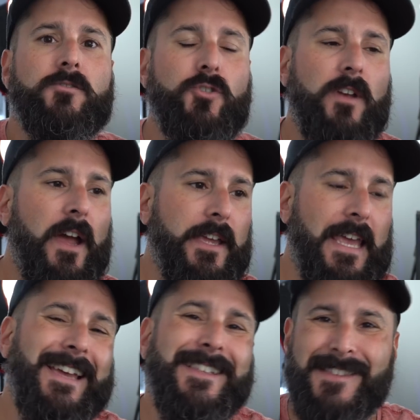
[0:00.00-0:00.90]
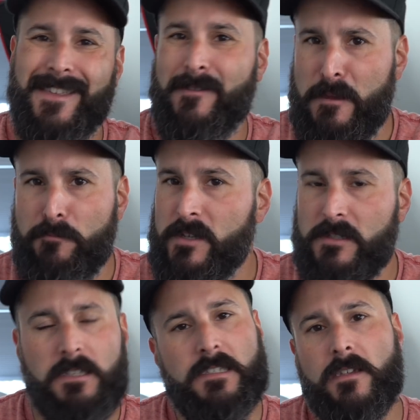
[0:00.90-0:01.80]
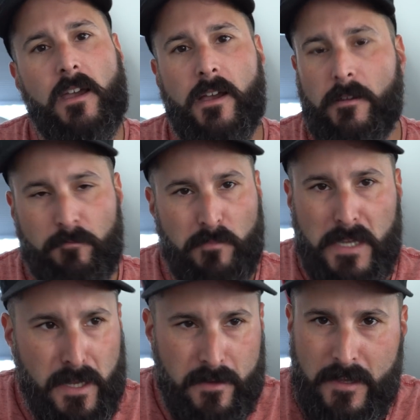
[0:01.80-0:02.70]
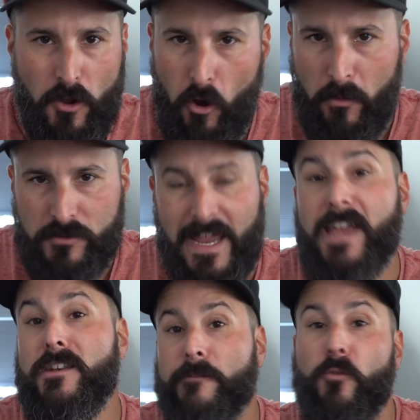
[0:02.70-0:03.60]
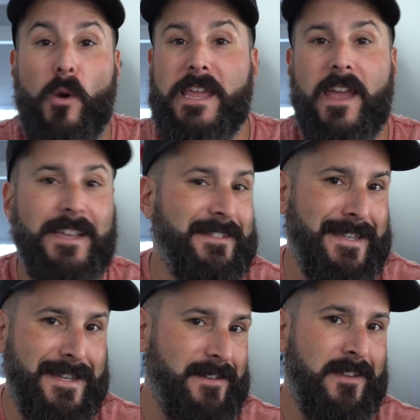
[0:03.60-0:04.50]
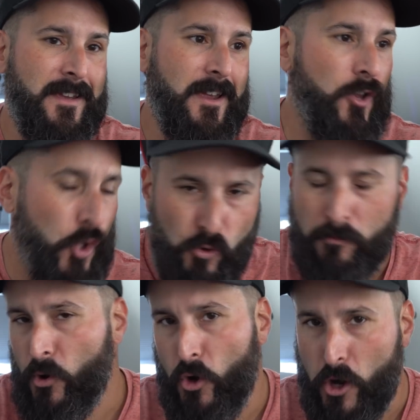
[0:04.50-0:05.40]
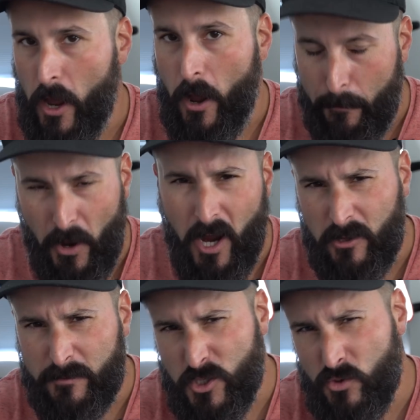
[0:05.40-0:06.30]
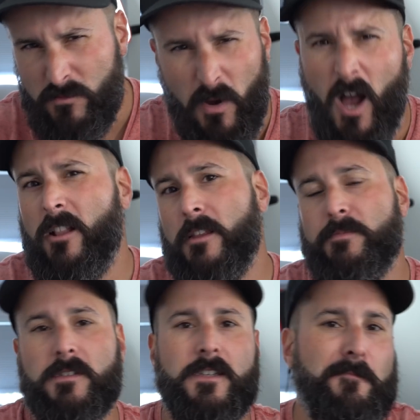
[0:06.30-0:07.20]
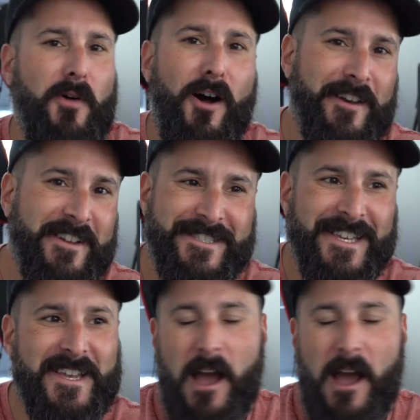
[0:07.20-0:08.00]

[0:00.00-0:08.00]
Should I get into the theme business, be it the almost end of 2018 Gutenberg apocalypse? Gutenpocalypse is upon us.